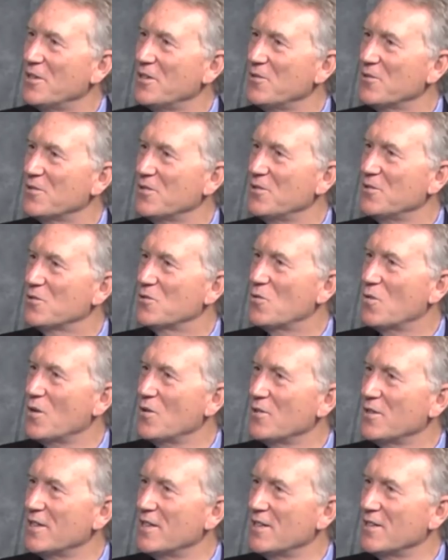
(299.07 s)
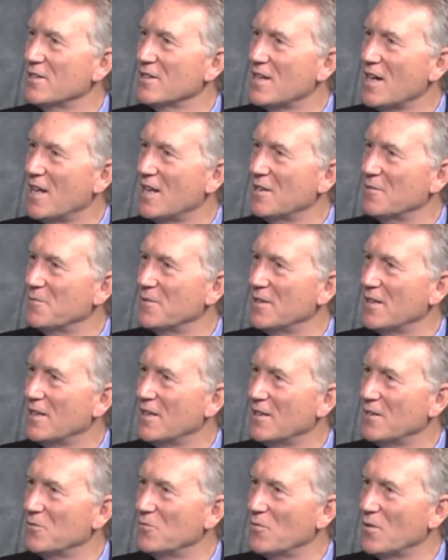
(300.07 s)
well, you, you, quoted in the column
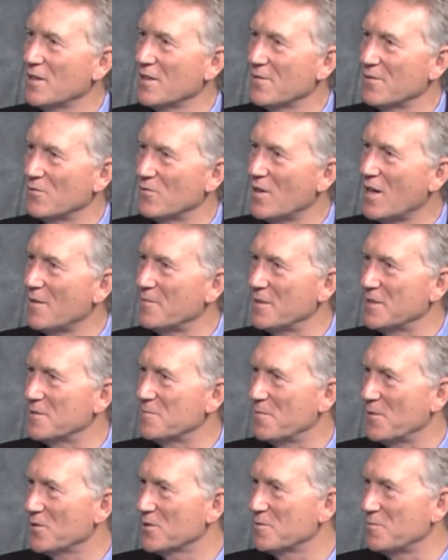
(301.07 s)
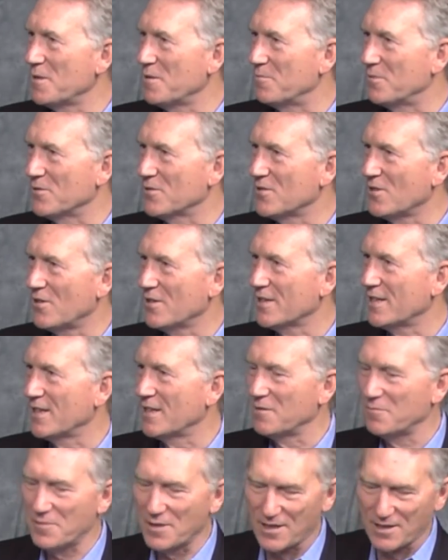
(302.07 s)
uh, one of the Romney spokespeople
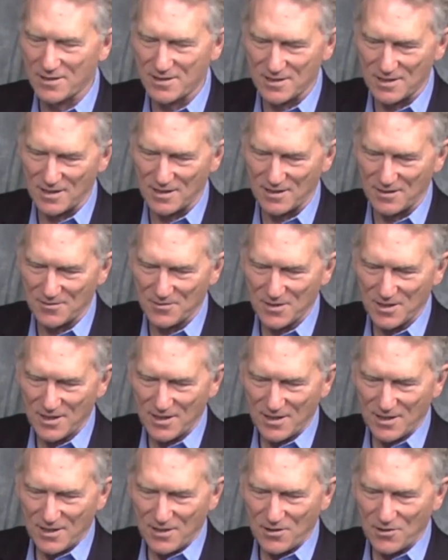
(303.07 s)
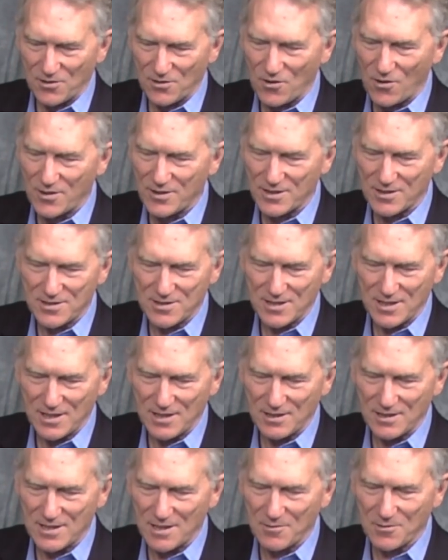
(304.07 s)
talking about. Uh, you're going to
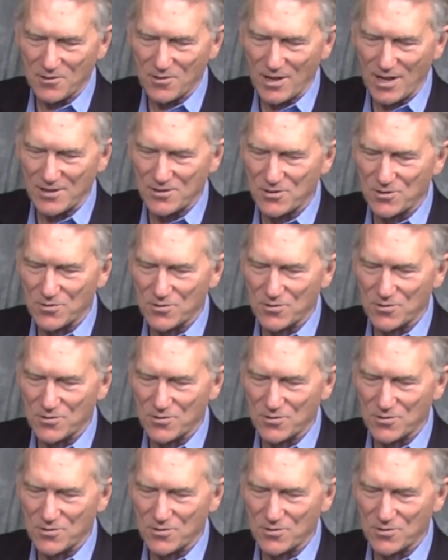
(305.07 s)
see Democrats